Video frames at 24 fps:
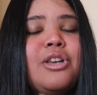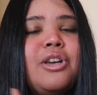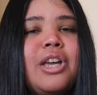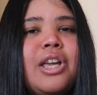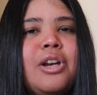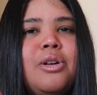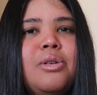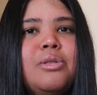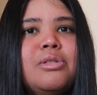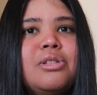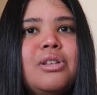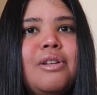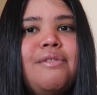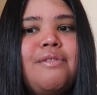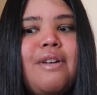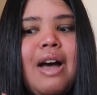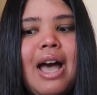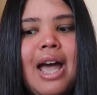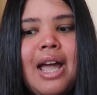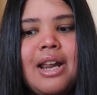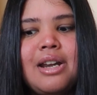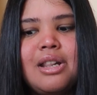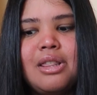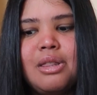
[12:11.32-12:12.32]
you can also
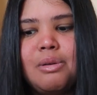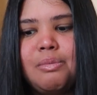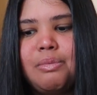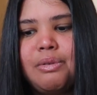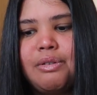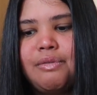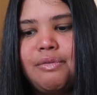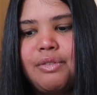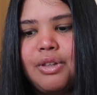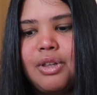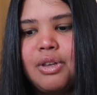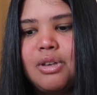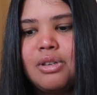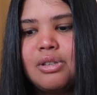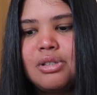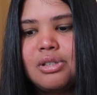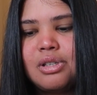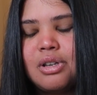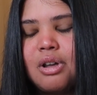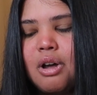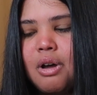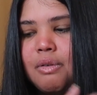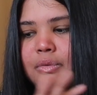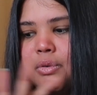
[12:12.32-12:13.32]
find the
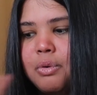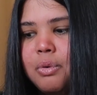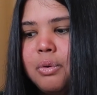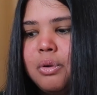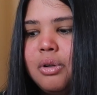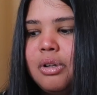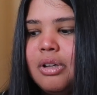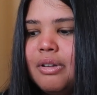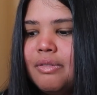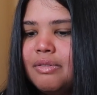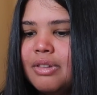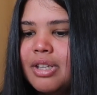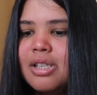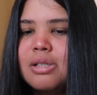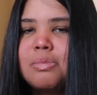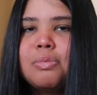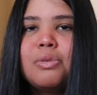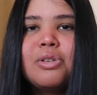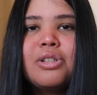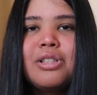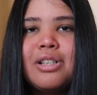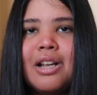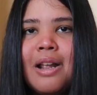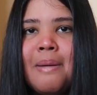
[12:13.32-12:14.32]
reviews of all of these
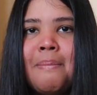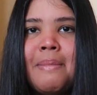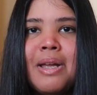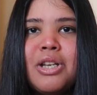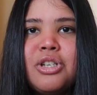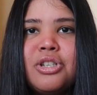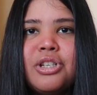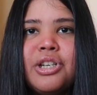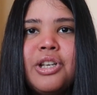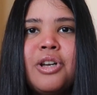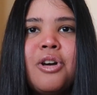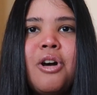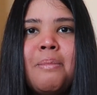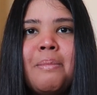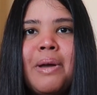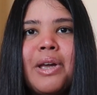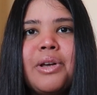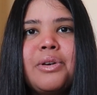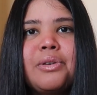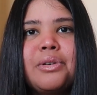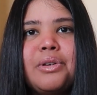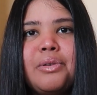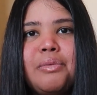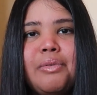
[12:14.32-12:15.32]
books that I'm mentioning on my
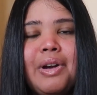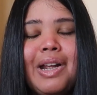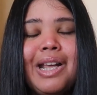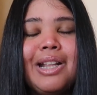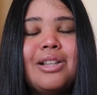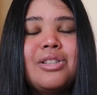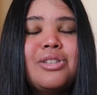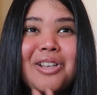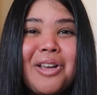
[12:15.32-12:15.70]
Goodreads.